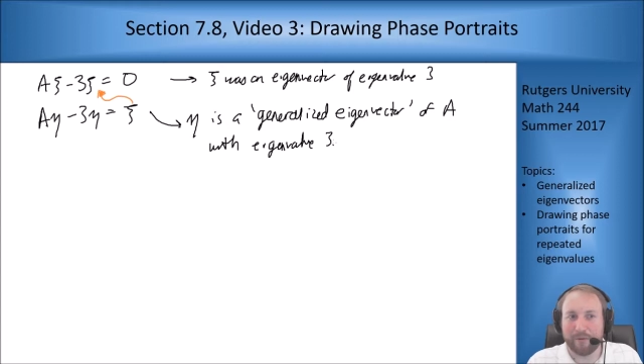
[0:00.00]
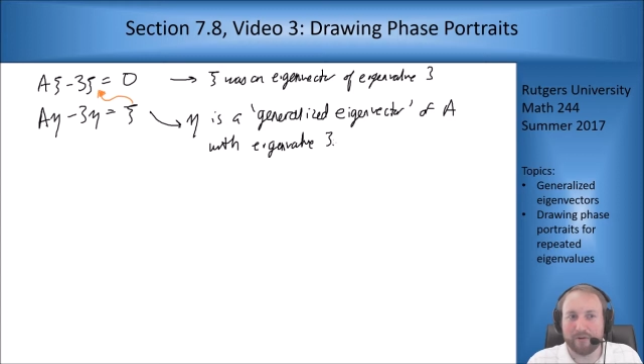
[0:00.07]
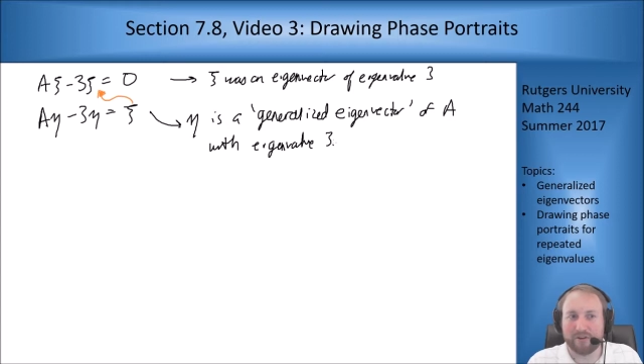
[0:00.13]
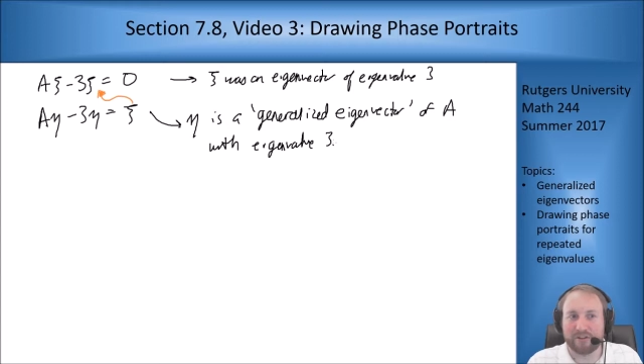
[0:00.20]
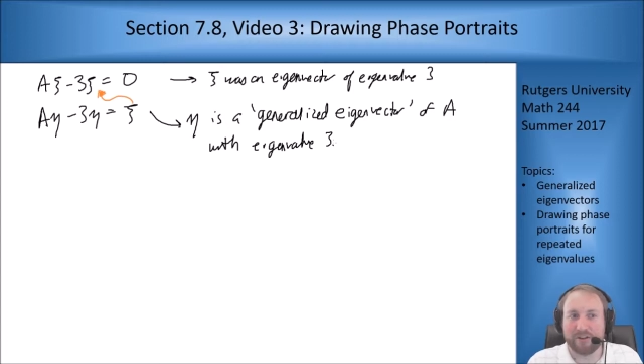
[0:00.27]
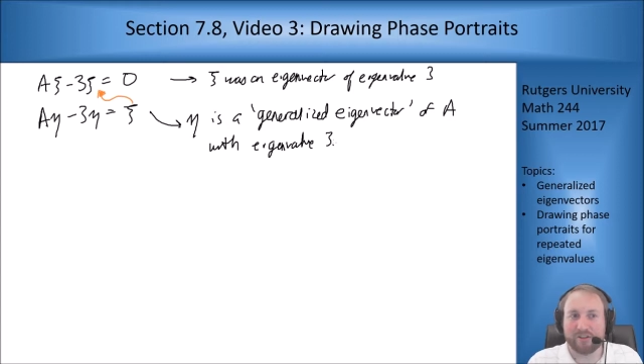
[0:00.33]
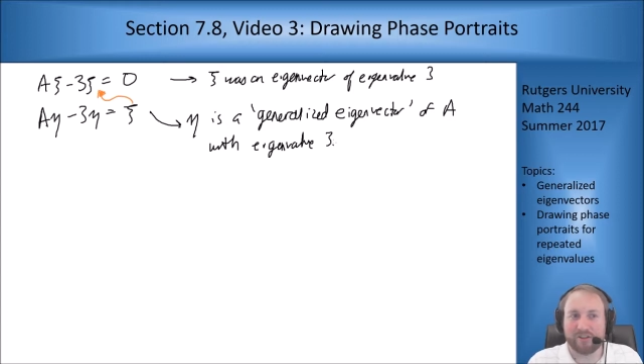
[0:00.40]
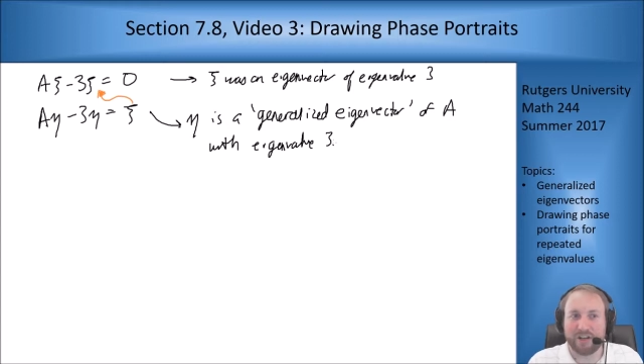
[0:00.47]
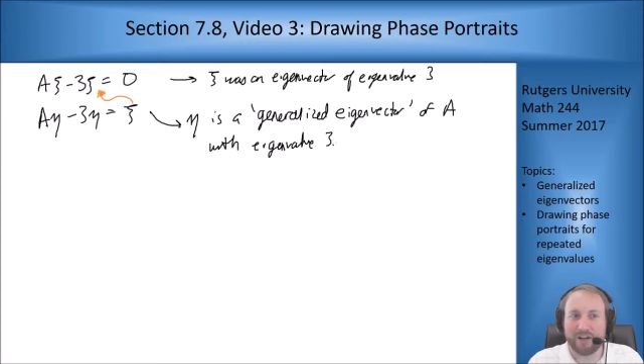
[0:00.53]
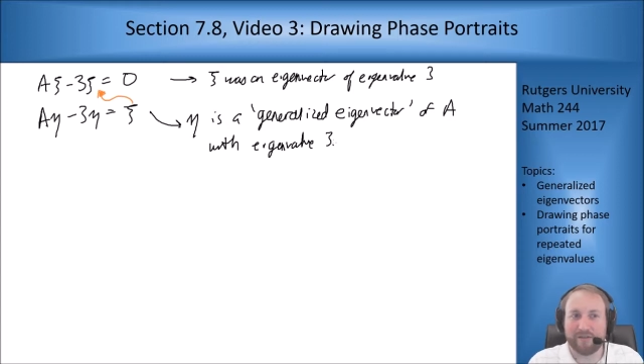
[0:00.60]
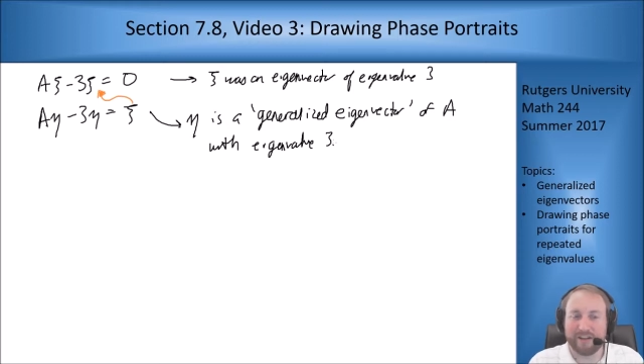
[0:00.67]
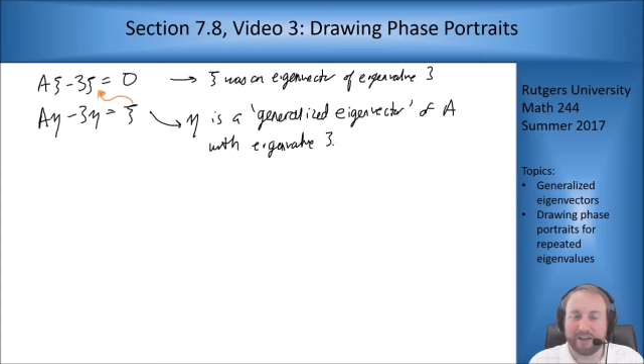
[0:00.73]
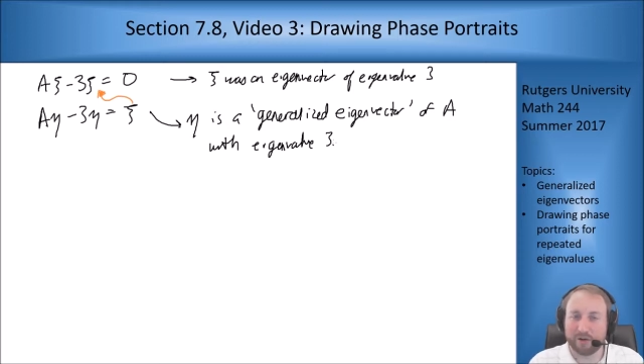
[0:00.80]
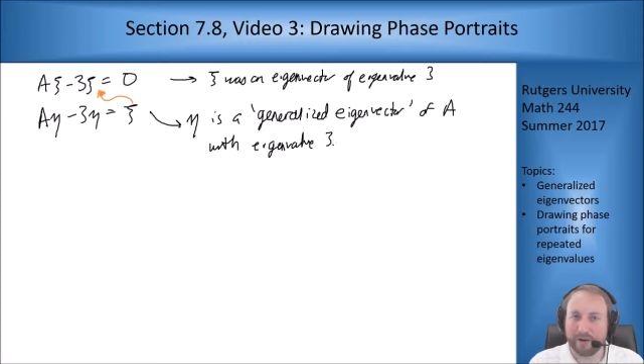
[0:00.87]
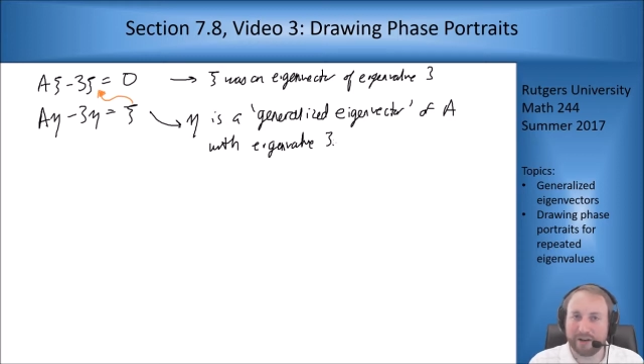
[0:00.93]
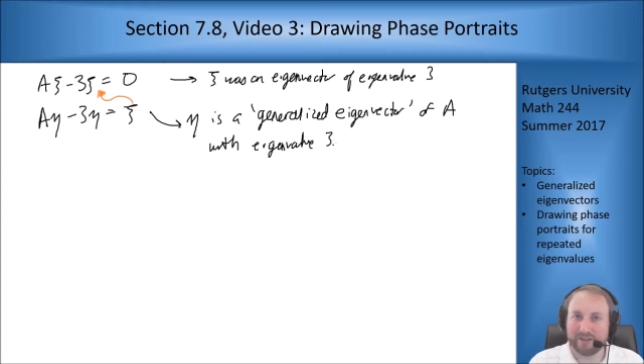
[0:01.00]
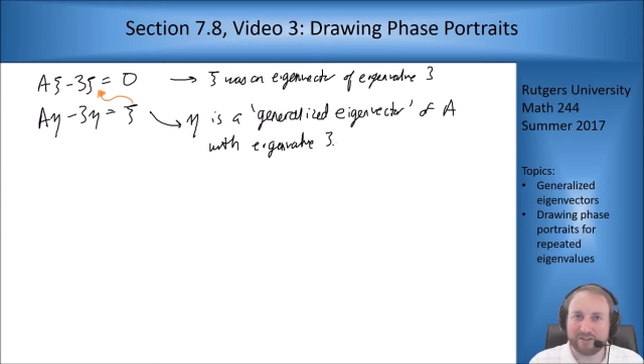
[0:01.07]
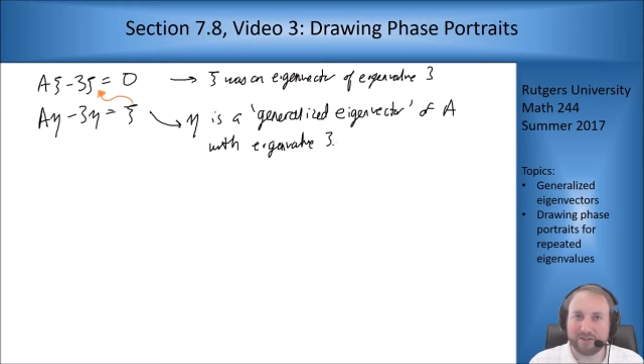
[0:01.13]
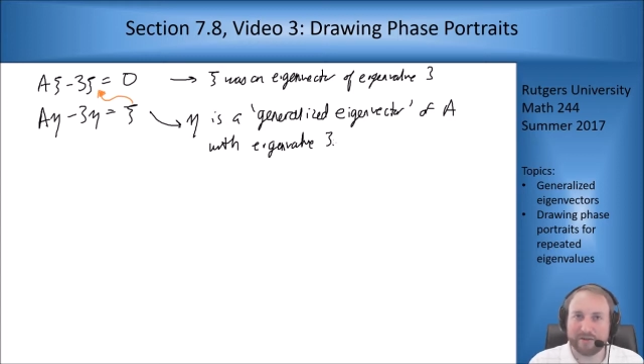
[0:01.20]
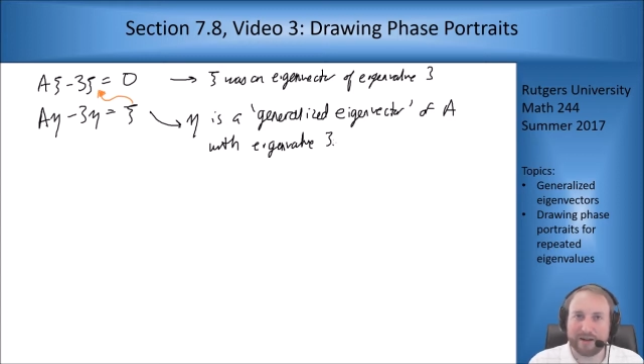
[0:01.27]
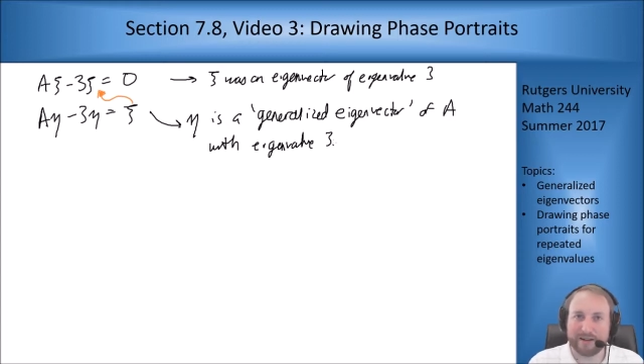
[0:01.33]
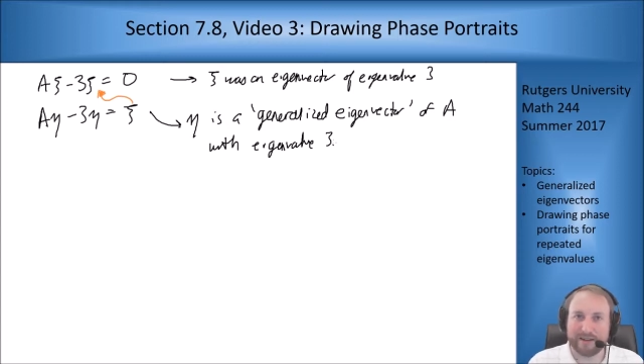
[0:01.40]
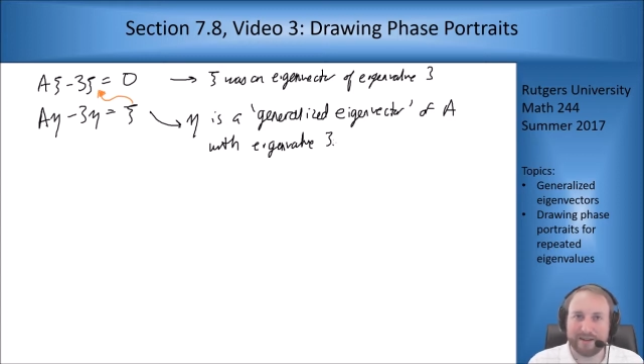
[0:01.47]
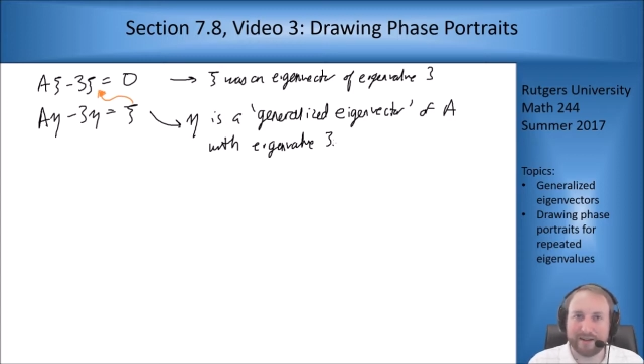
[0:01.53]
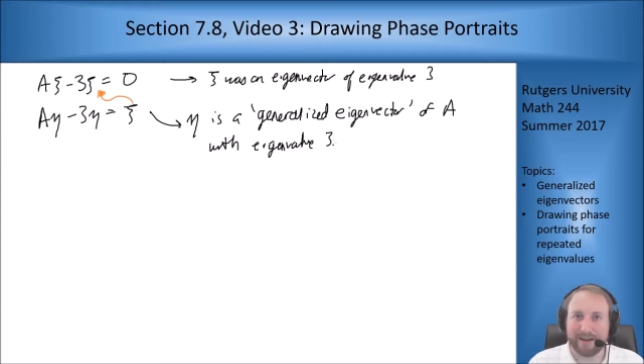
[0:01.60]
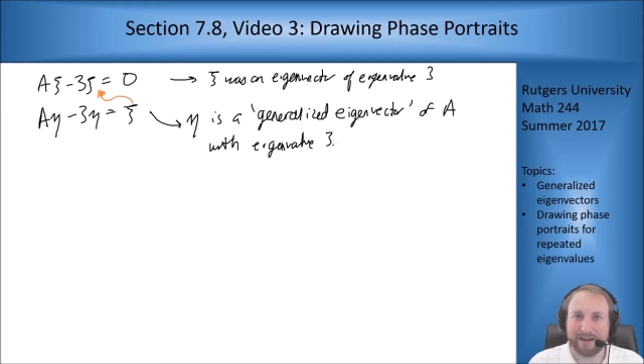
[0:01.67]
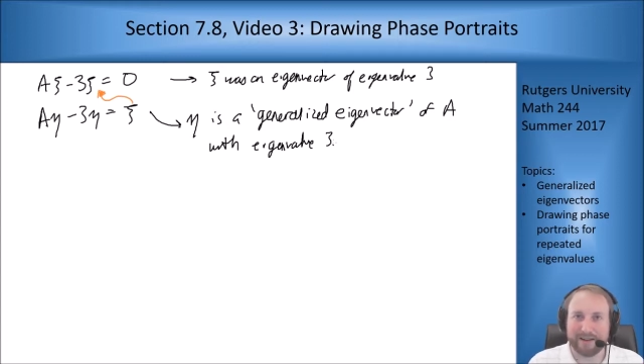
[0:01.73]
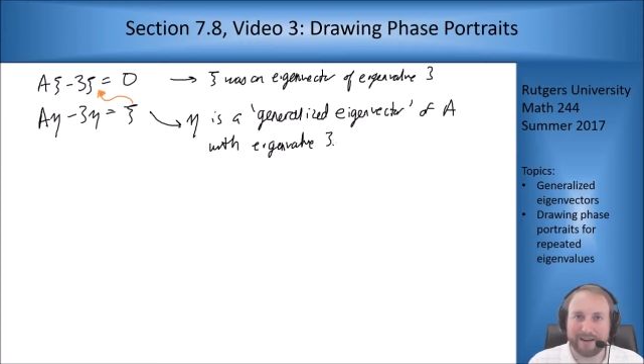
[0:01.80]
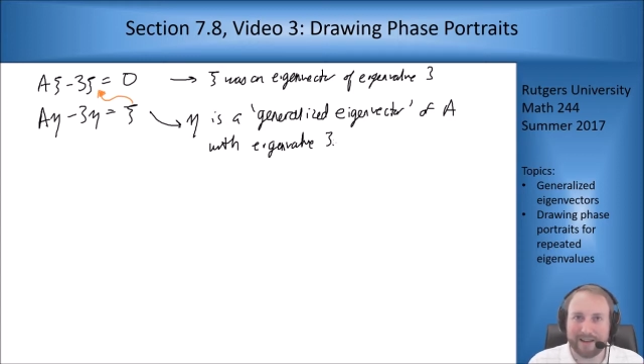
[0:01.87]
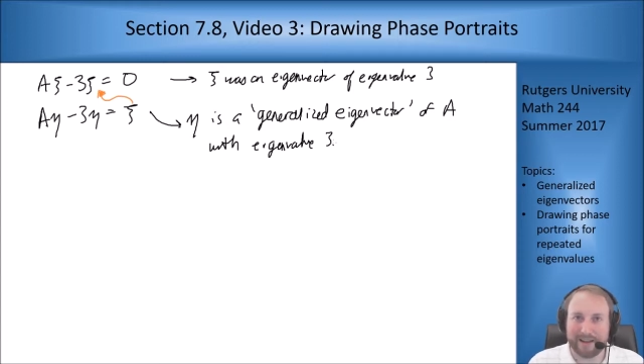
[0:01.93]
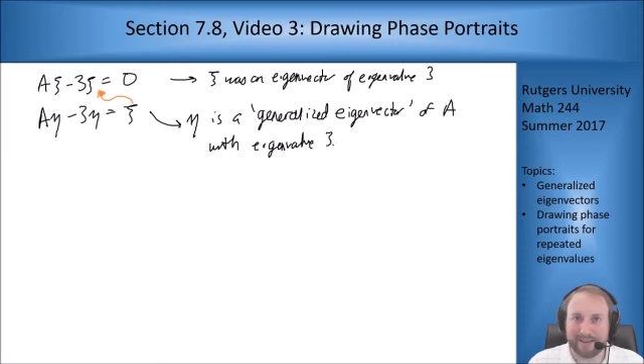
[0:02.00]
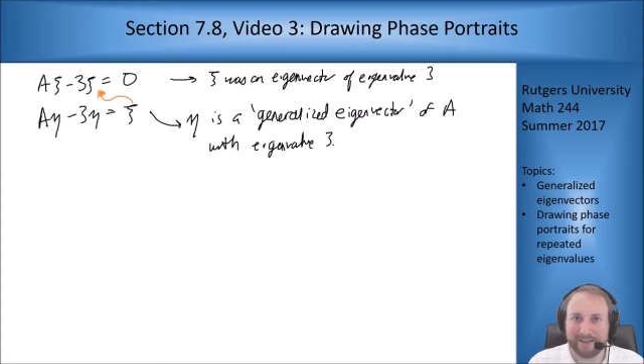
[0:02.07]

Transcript: just going to solve the equations directly and